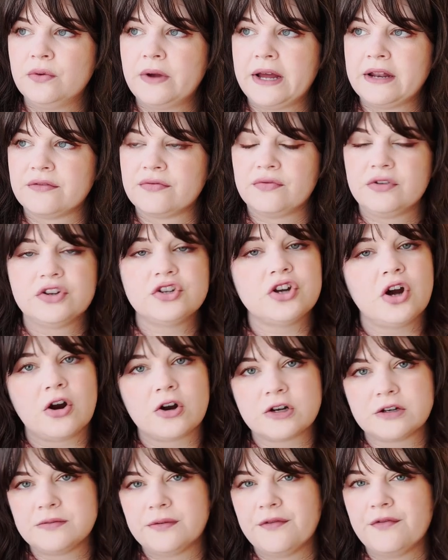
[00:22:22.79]
kind of
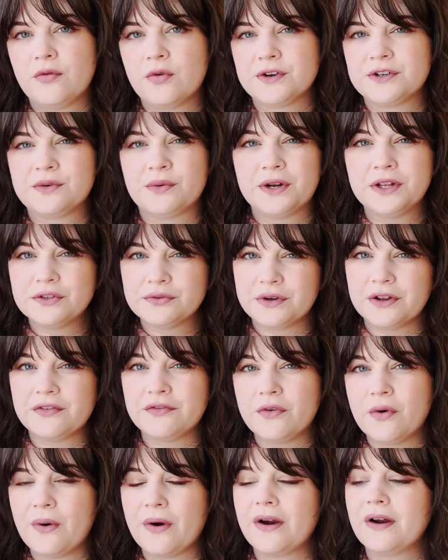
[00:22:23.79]
recharge before
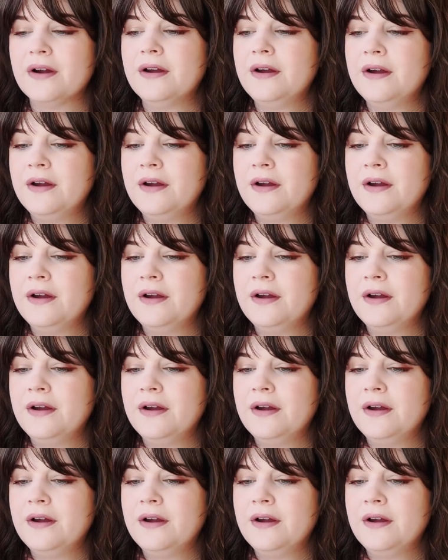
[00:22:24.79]
2024,